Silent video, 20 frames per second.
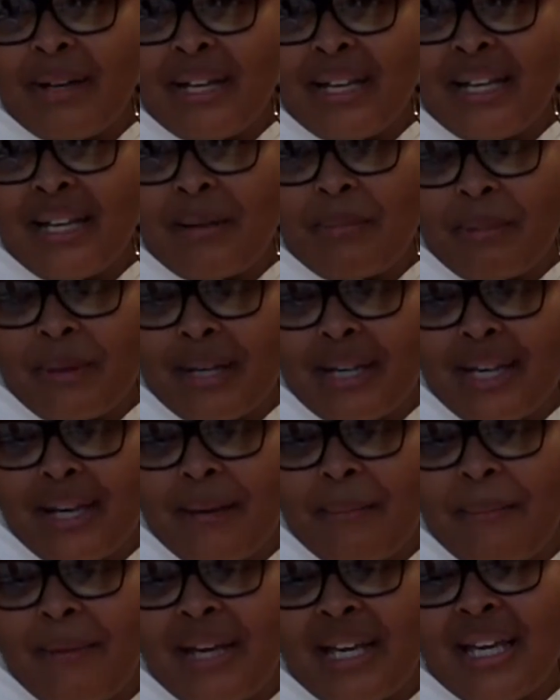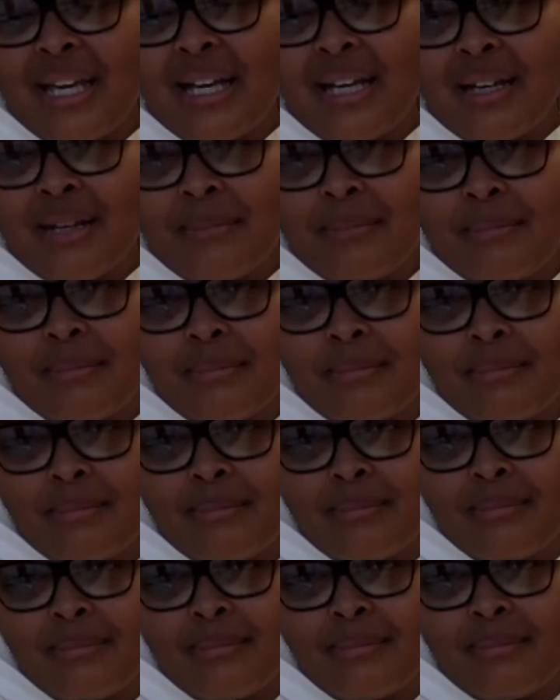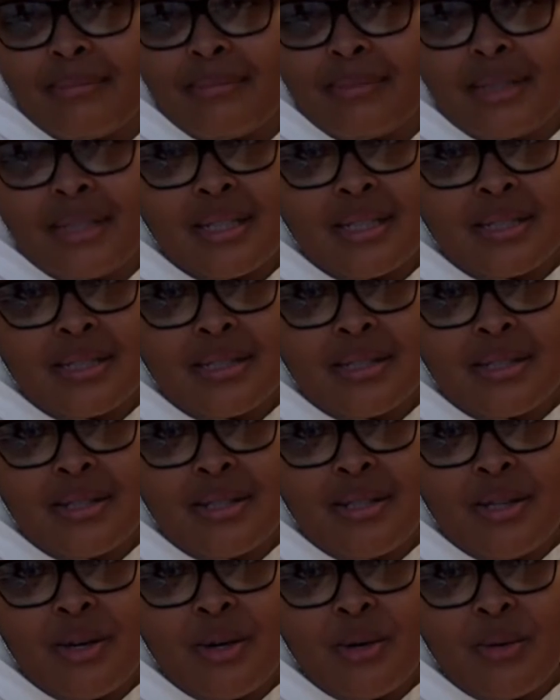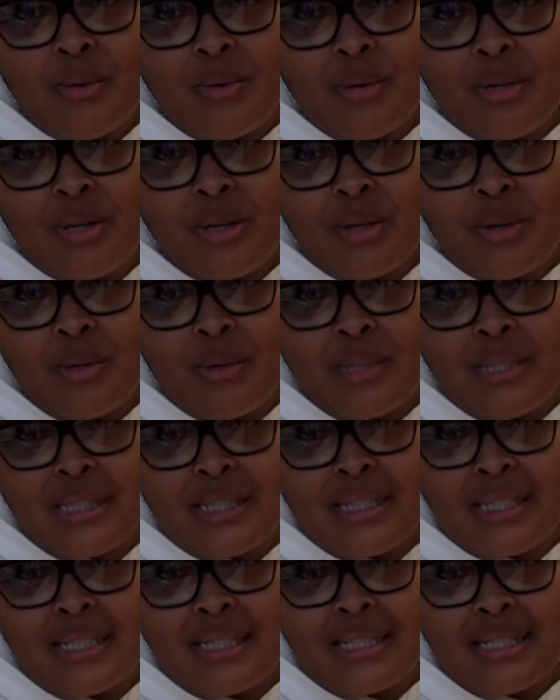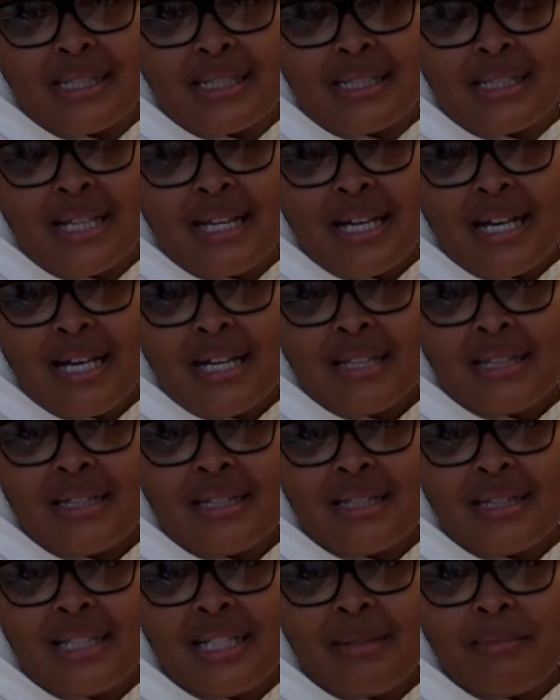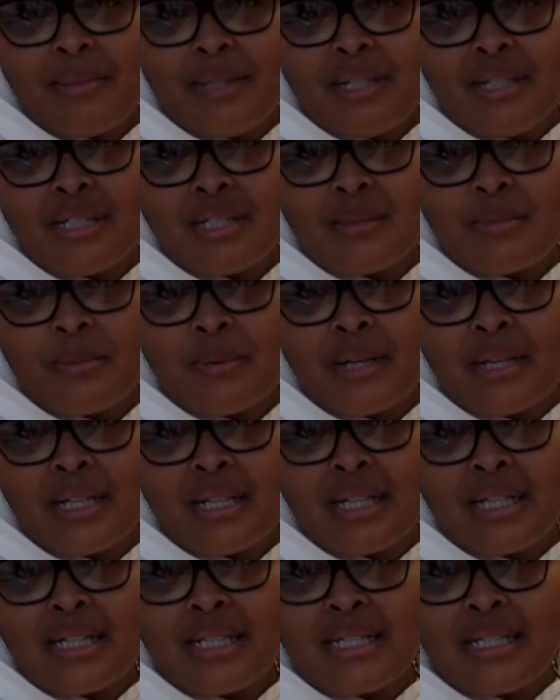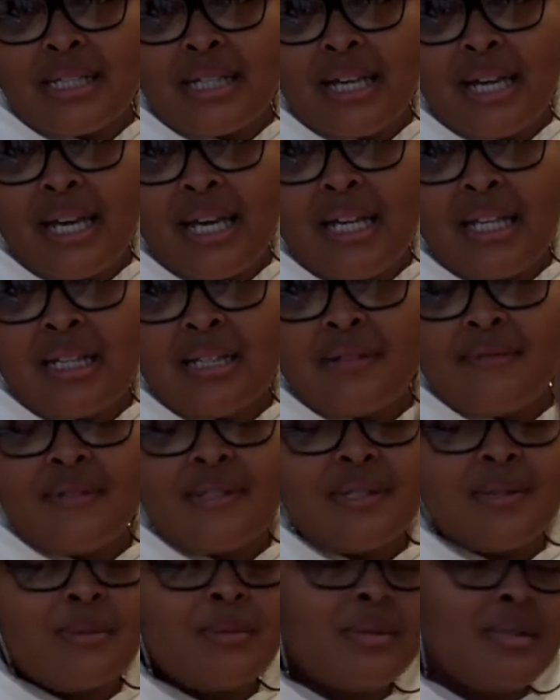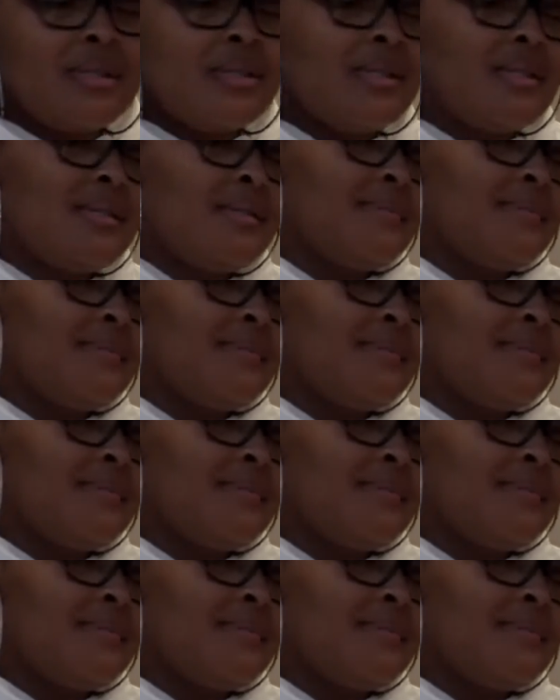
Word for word: make it up, I can't make it up. There's no coincidences. The theme of your spread is the Eight of Swords.